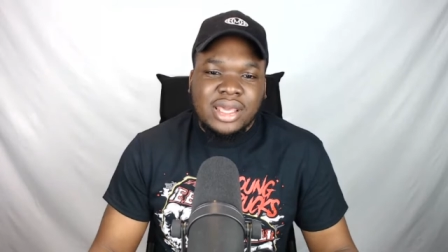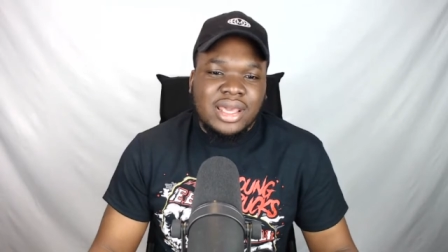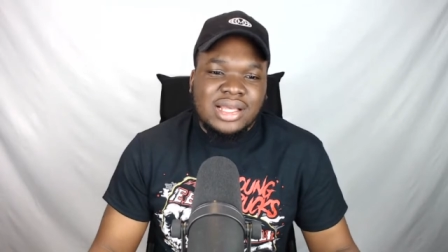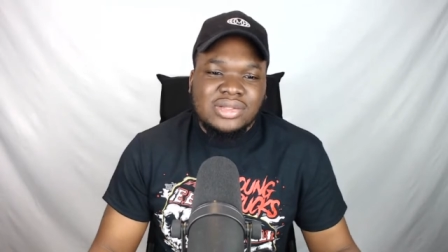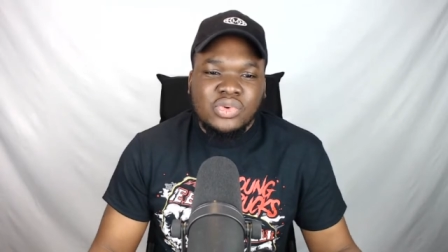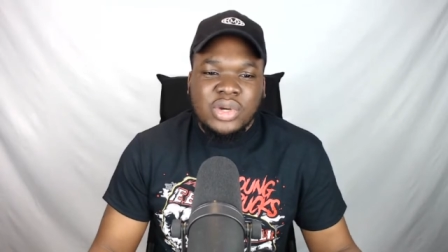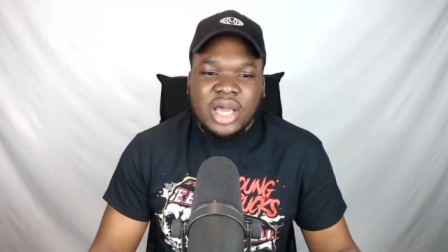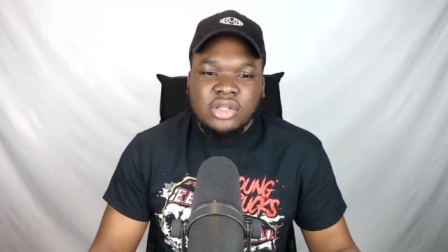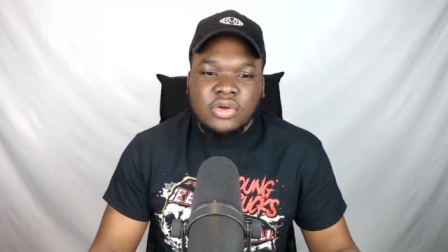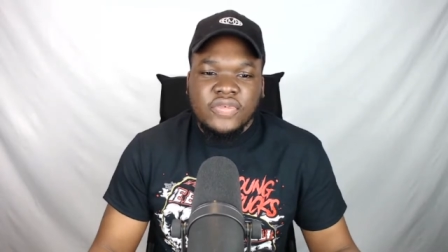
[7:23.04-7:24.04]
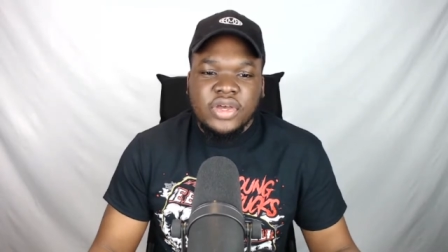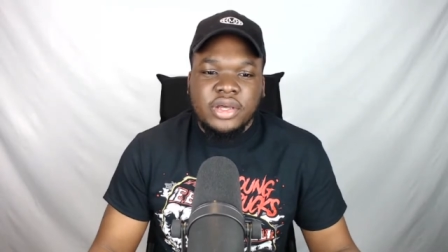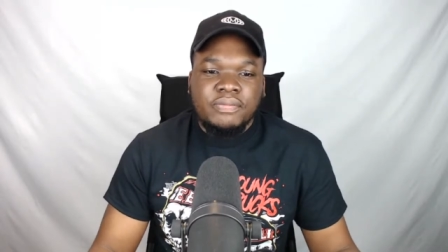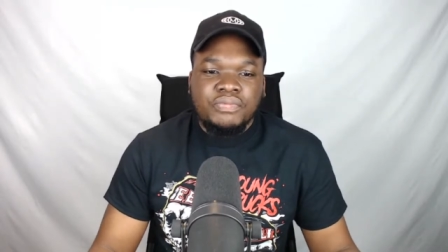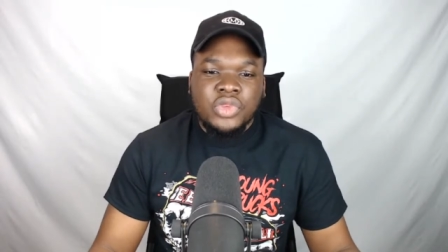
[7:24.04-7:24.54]
had all kind
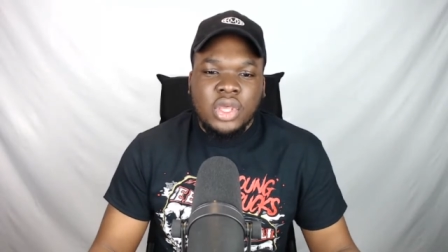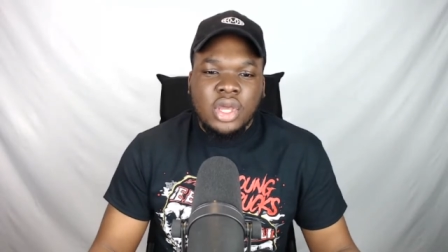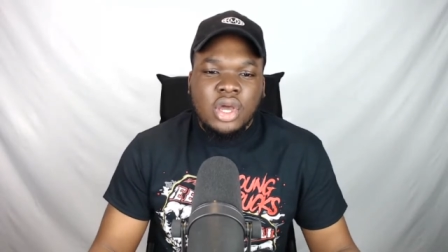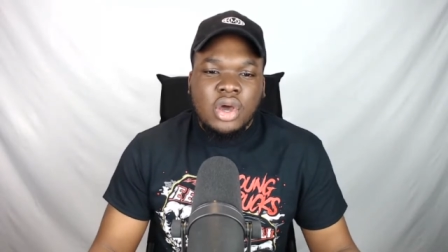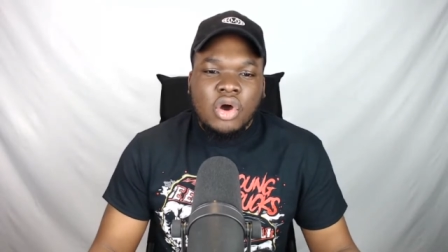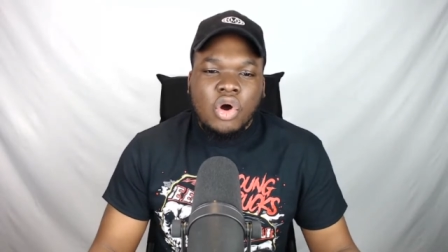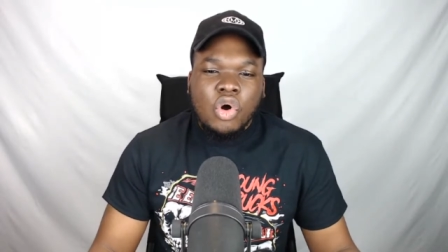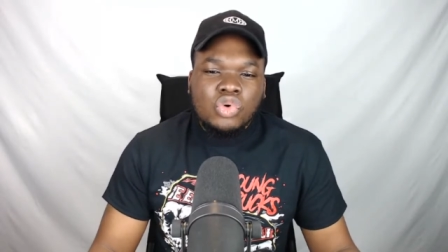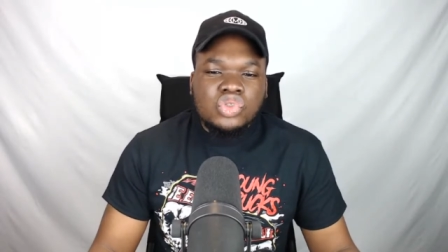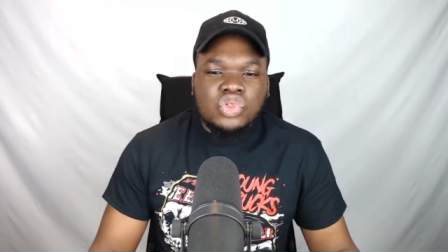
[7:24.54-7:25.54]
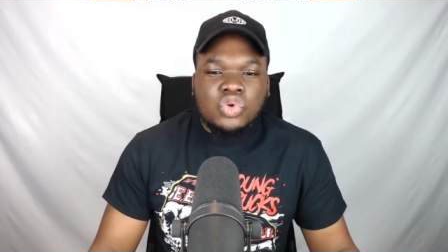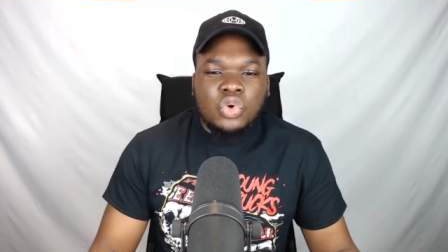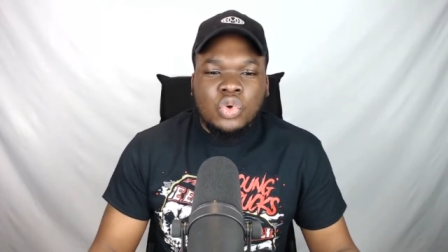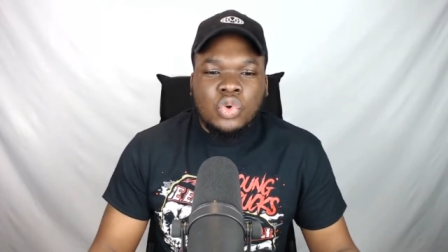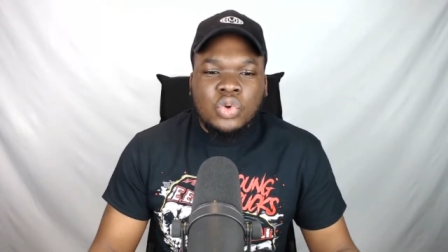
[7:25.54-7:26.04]
of old
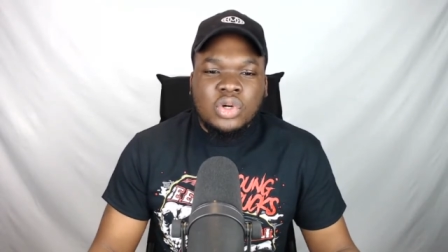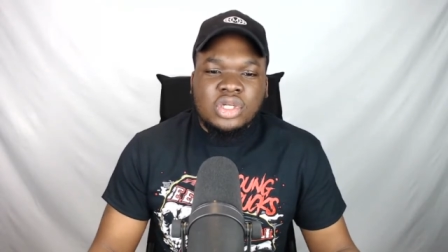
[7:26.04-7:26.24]
school,